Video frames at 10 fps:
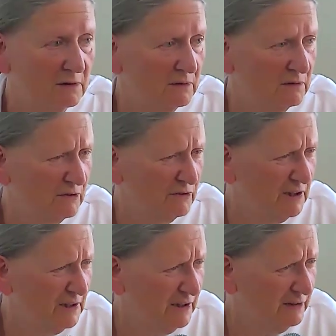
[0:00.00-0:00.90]
Not
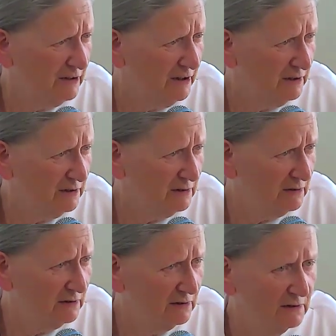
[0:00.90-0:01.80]
really, right?
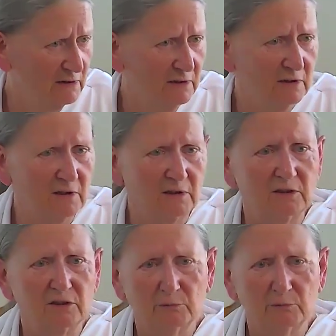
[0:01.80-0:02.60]
It's